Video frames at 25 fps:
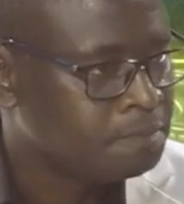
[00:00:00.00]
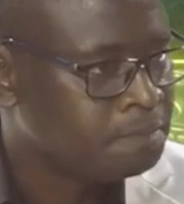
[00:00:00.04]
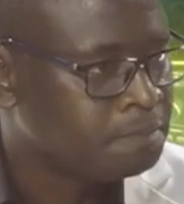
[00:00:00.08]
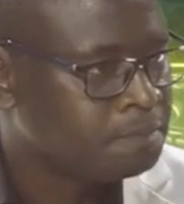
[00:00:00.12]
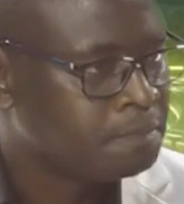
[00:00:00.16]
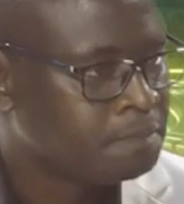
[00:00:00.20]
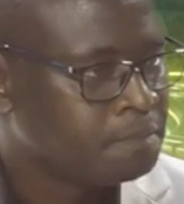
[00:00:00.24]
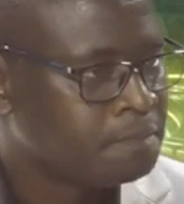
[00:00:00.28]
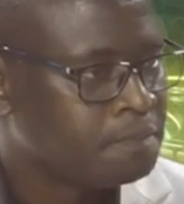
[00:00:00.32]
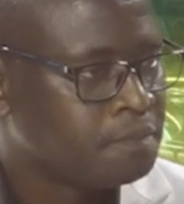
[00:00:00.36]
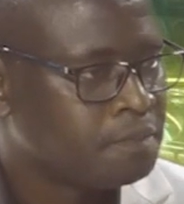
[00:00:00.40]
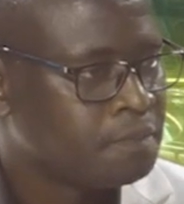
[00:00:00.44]

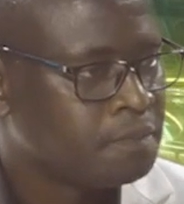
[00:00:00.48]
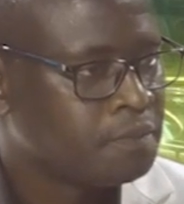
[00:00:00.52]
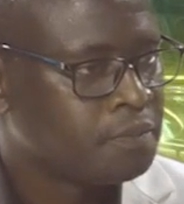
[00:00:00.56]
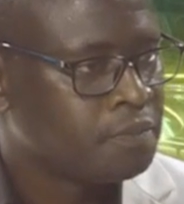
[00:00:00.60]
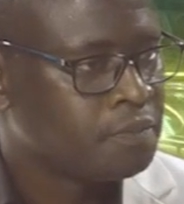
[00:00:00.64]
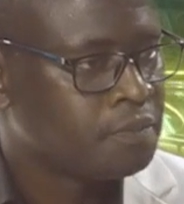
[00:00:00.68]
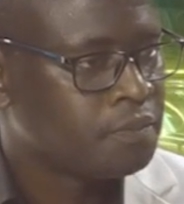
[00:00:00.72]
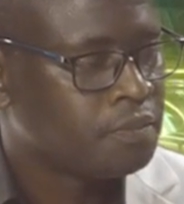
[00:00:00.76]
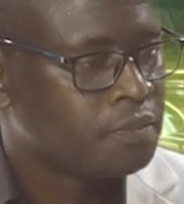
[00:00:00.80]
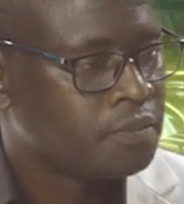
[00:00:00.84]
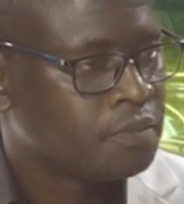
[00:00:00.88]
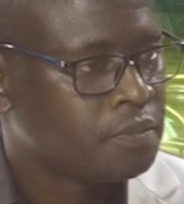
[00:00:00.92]
Thank you
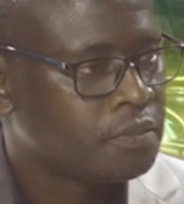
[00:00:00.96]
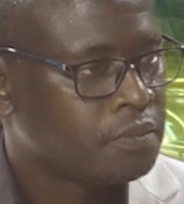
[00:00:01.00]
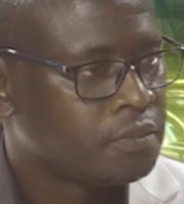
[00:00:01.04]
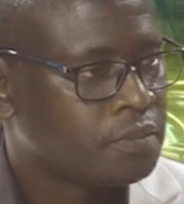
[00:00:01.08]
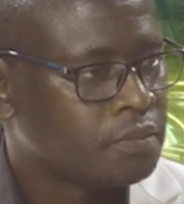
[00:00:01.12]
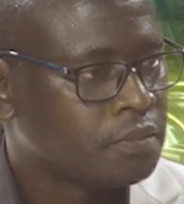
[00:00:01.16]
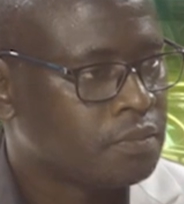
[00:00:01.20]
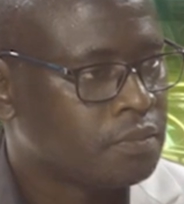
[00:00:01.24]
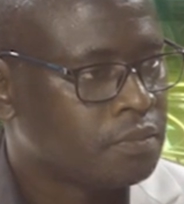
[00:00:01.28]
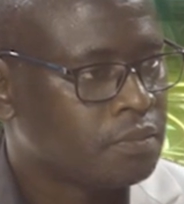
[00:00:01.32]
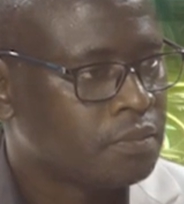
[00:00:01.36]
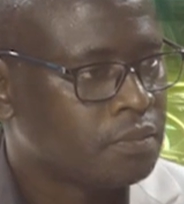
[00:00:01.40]
very much for
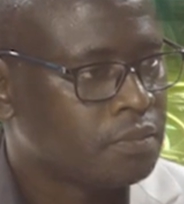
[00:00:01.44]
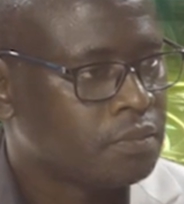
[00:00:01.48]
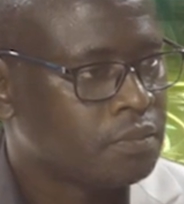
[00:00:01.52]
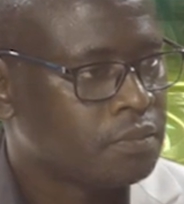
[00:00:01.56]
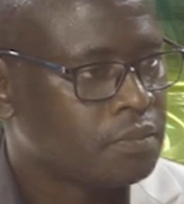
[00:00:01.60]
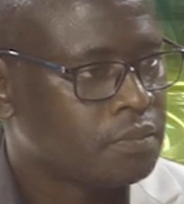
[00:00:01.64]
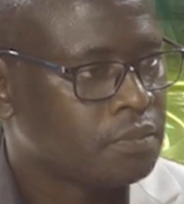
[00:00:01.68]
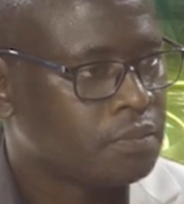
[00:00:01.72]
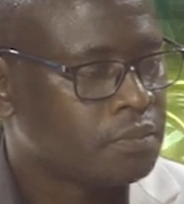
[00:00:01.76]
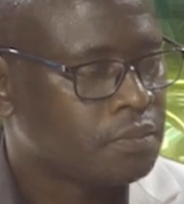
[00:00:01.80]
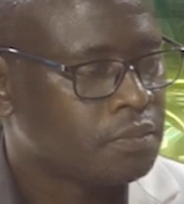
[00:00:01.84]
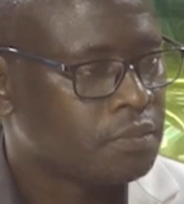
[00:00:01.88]
having us.
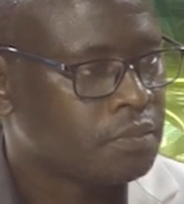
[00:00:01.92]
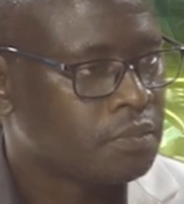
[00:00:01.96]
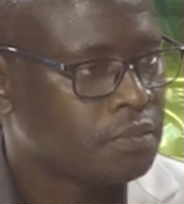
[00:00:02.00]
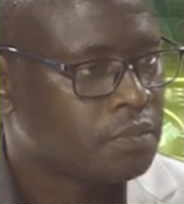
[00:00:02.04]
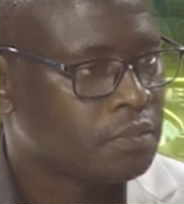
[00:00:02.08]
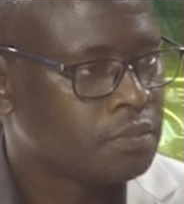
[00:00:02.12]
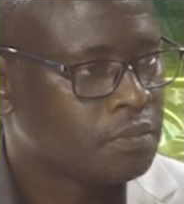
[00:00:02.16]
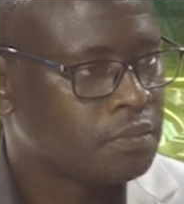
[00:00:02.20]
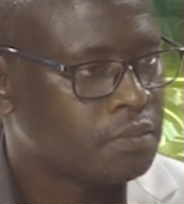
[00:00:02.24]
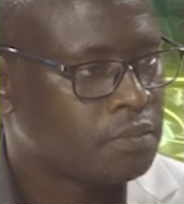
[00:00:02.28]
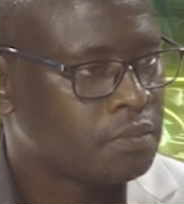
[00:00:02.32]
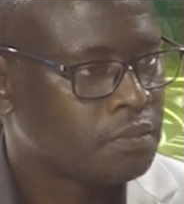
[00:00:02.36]
And then we are
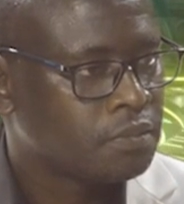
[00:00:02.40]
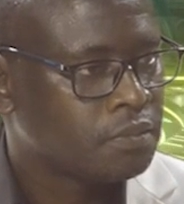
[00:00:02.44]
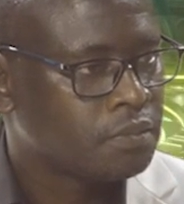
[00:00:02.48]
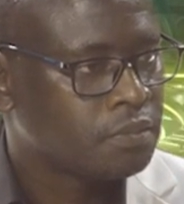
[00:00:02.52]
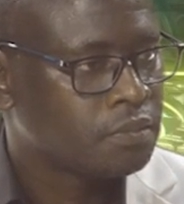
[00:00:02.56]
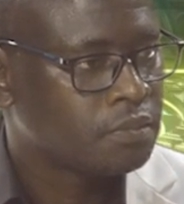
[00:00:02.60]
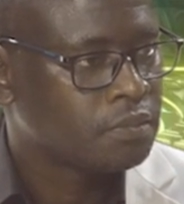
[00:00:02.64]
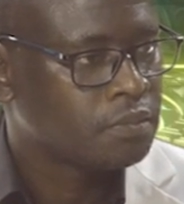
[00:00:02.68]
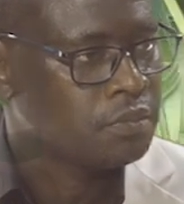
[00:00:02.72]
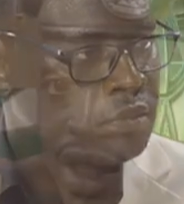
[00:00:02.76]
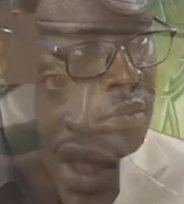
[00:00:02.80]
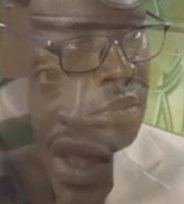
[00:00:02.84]
also calling
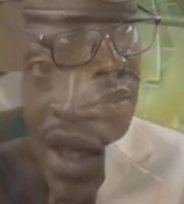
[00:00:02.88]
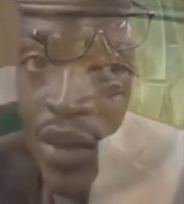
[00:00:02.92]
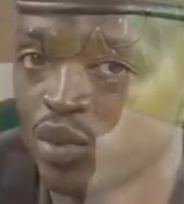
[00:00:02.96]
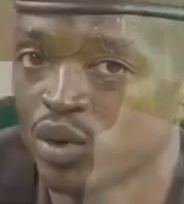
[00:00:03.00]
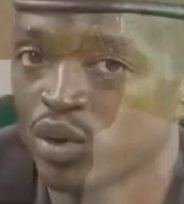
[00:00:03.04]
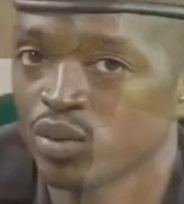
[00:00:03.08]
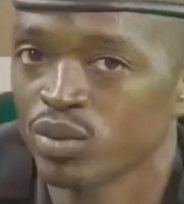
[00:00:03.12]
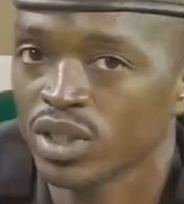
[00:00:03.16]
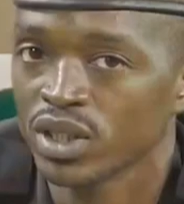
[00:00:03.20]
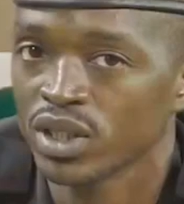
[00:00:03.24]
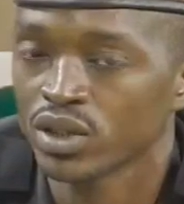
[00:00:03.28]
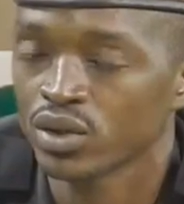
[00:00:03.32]
for the general
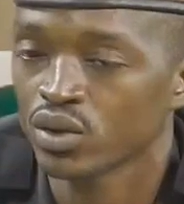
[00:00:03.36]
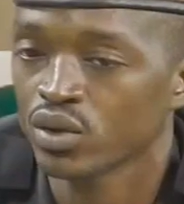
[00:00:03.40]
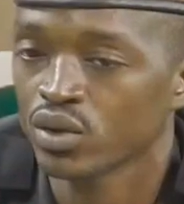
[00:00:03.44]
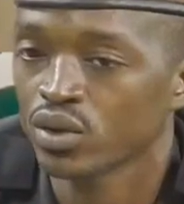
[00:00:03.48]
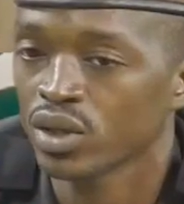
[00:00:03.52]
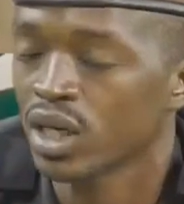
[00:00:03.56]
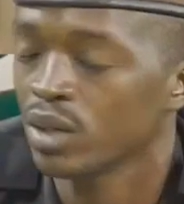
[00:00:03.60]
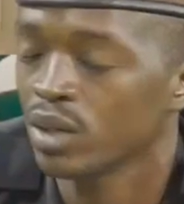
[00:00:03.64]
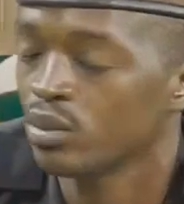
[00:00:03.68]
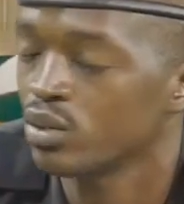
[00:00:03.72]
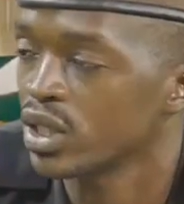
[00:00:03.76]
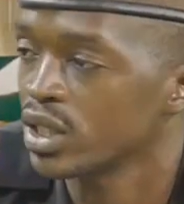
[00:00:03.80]
public to
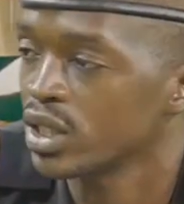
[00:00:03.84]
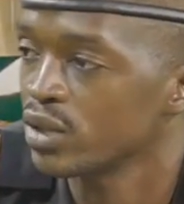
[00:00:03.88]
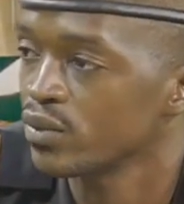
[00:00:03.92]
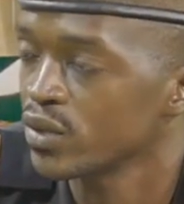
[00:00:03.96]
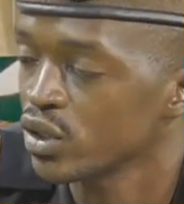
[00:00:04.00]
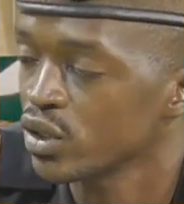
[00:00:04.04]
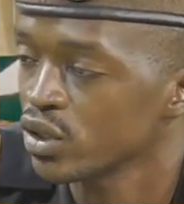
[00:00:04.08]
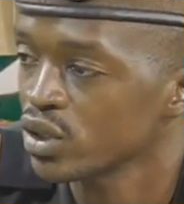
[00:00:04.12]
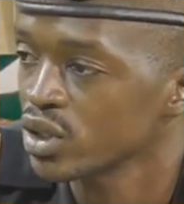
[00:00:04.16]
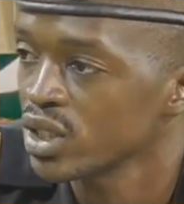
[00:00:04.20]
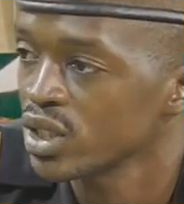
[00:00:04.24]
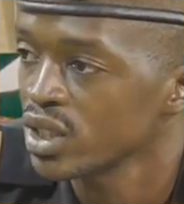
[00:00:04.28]
collaborate with
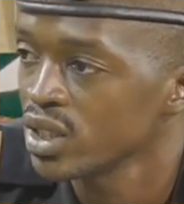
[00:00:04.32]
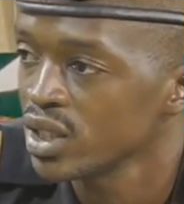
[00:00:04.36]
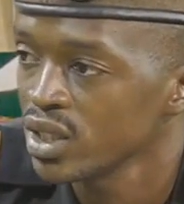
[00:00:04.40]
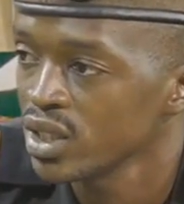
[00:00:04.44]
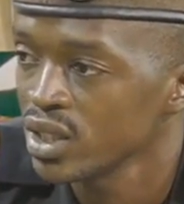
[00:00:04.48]
us,